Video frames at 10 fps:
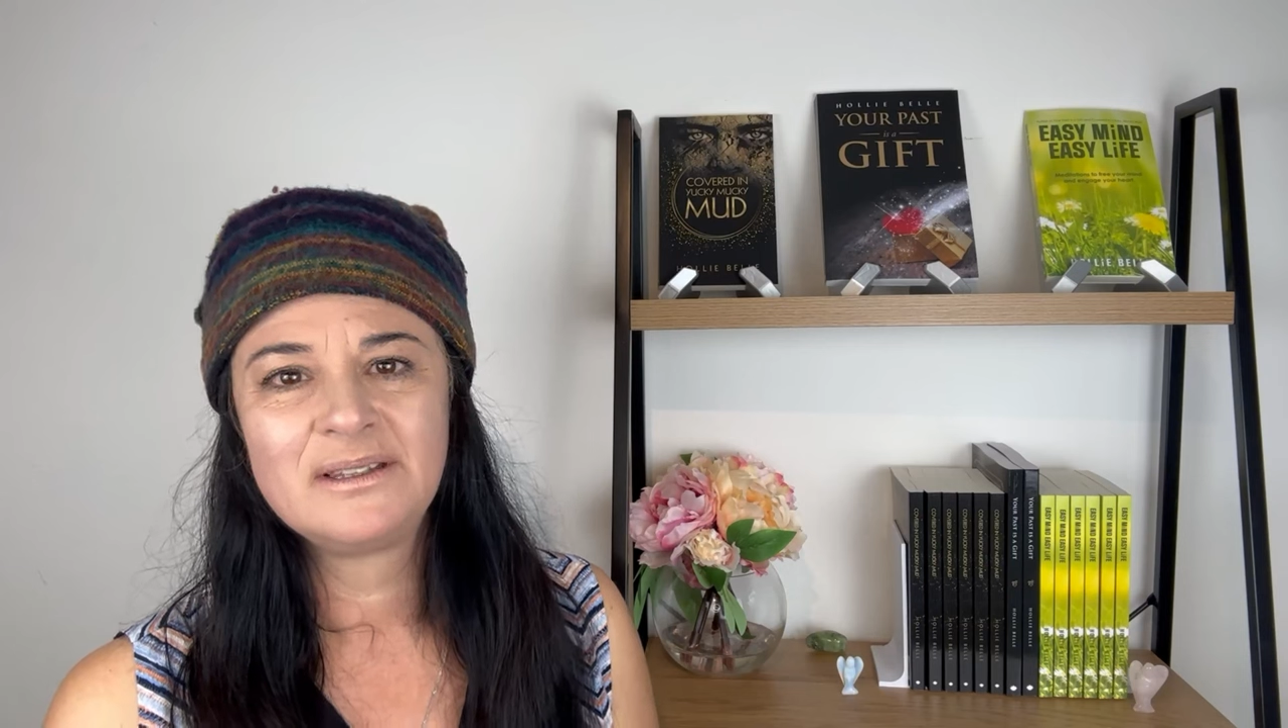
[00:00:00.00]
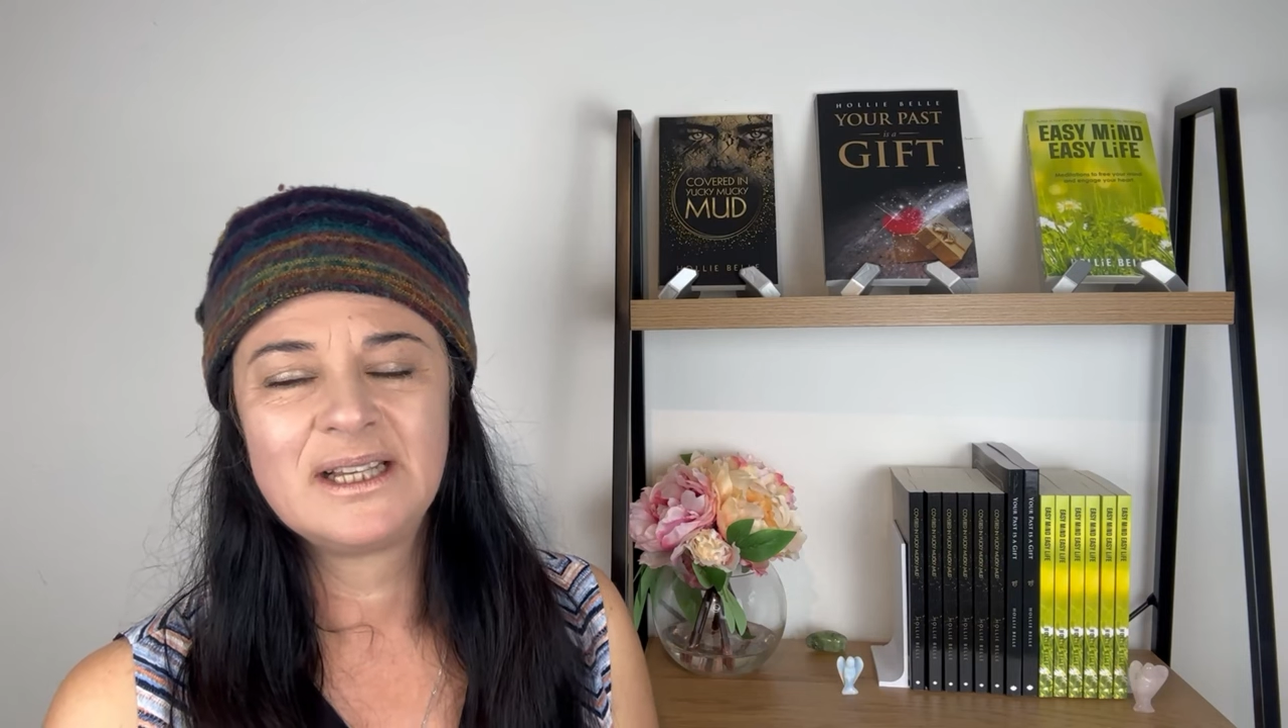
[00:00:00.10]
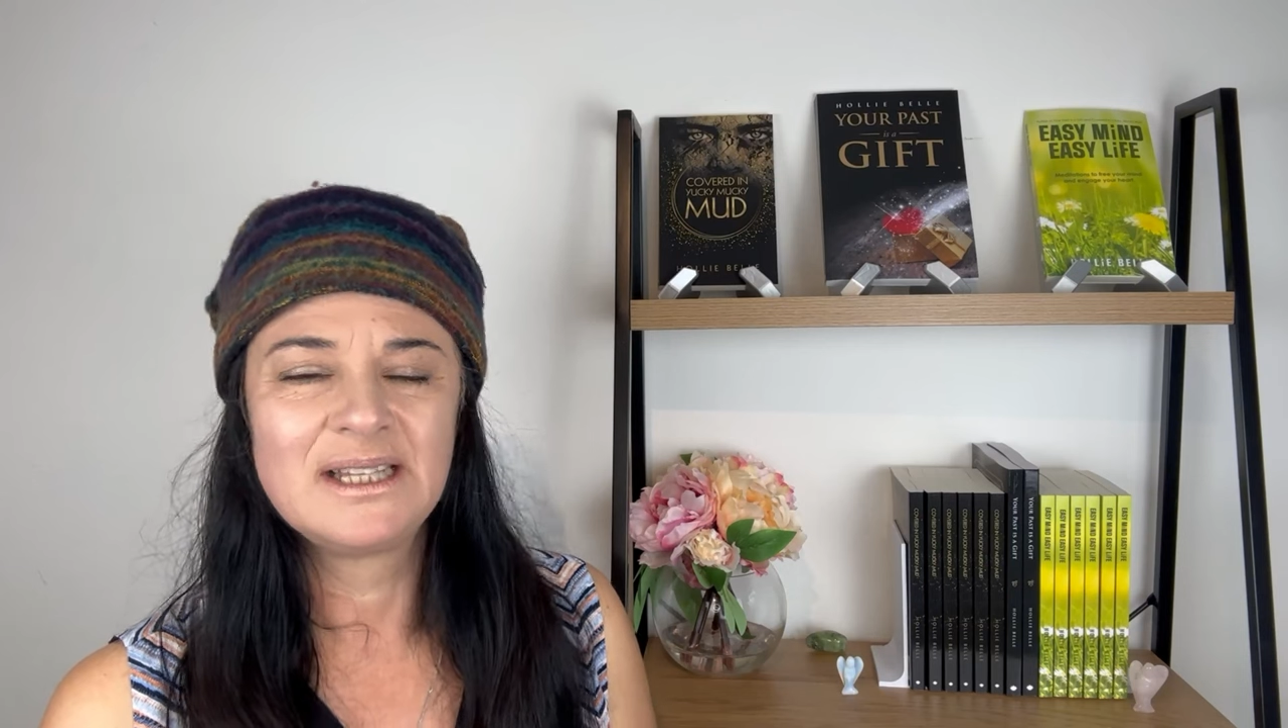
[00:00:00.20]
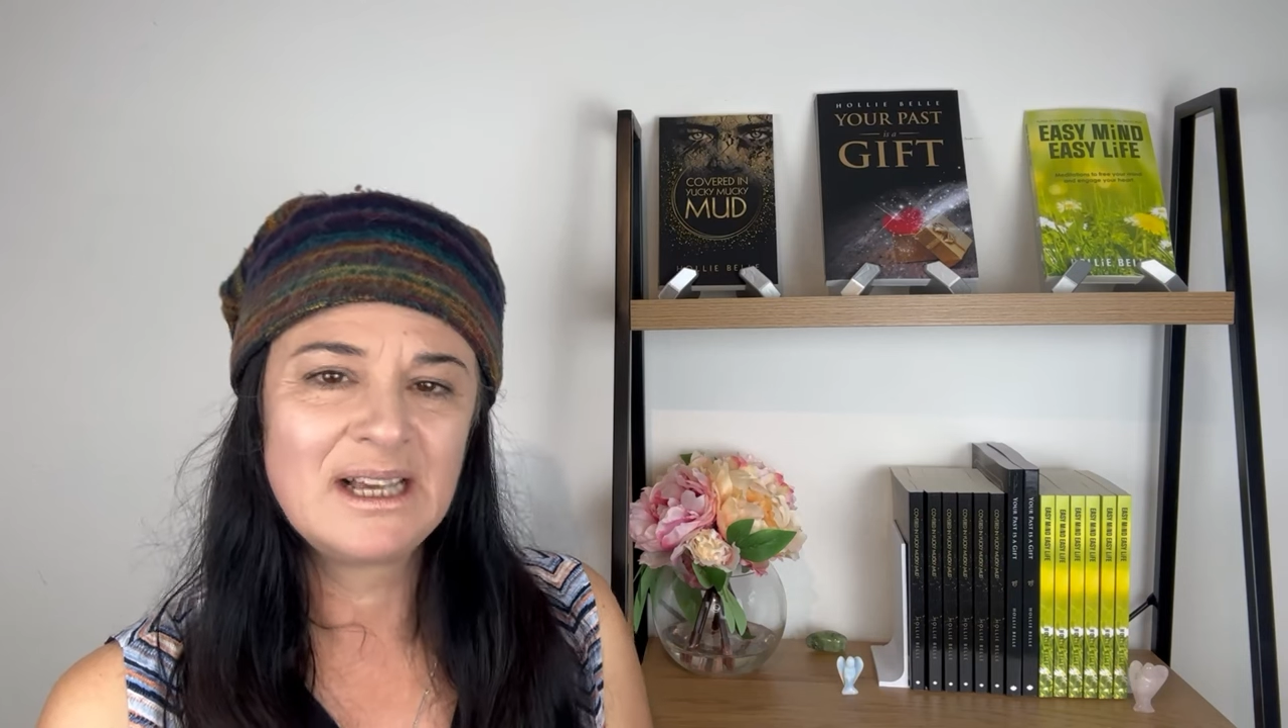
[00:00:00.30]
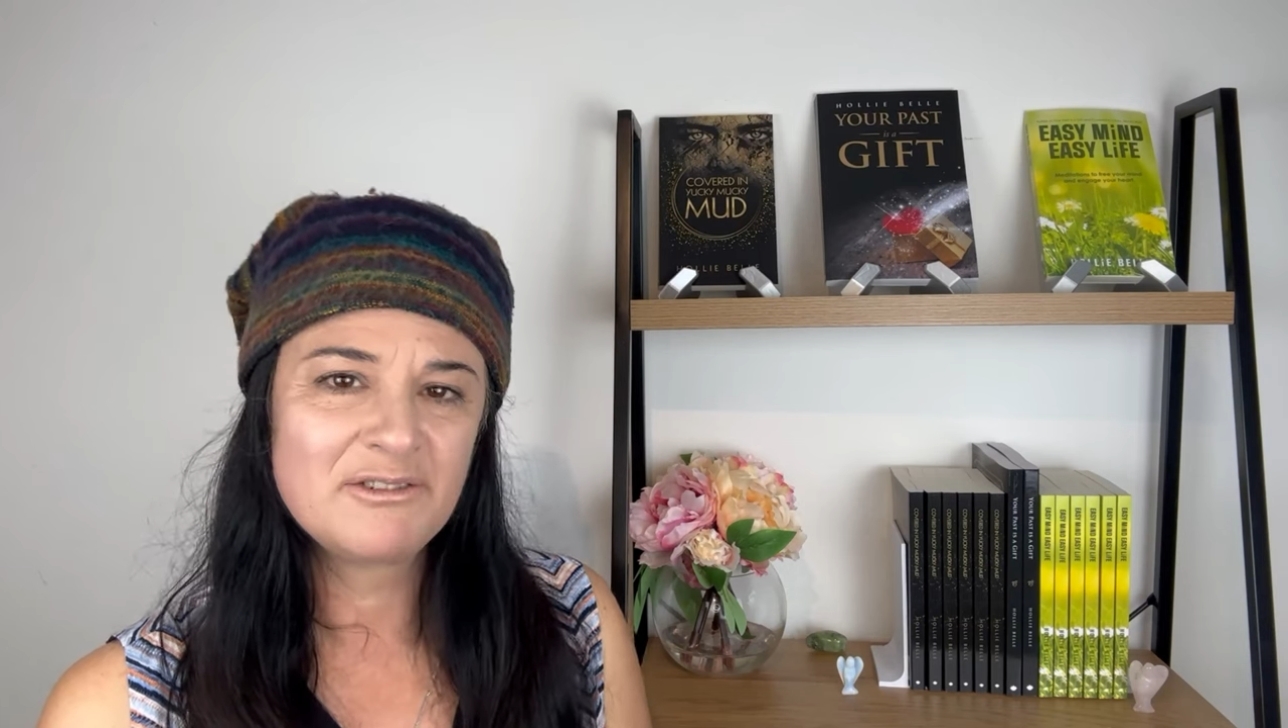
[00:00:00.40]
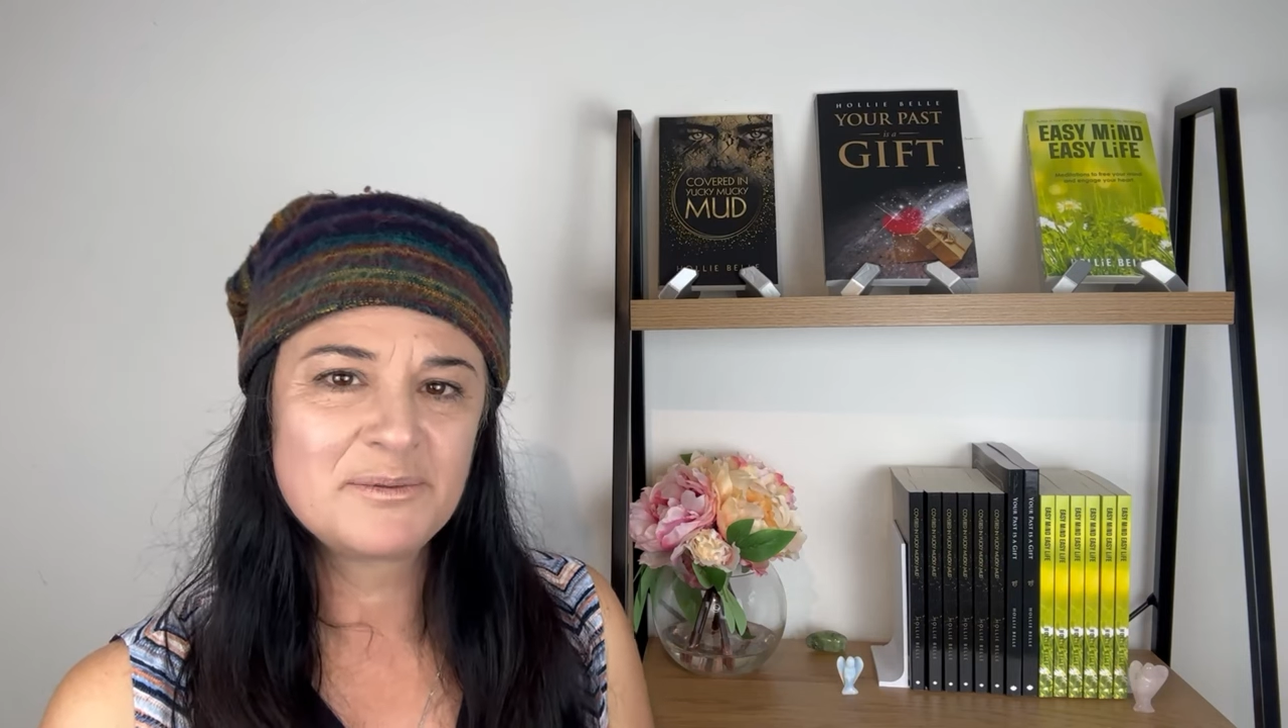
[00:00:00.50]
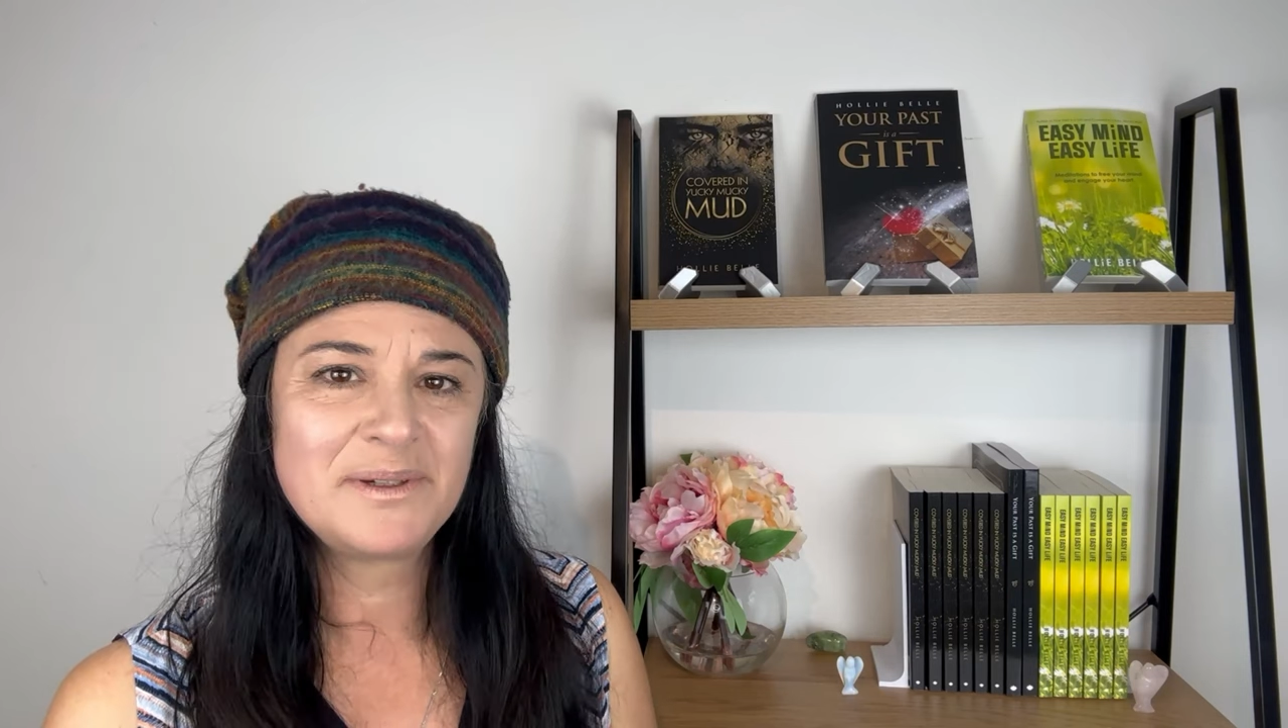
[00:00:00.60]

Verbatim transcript: that loved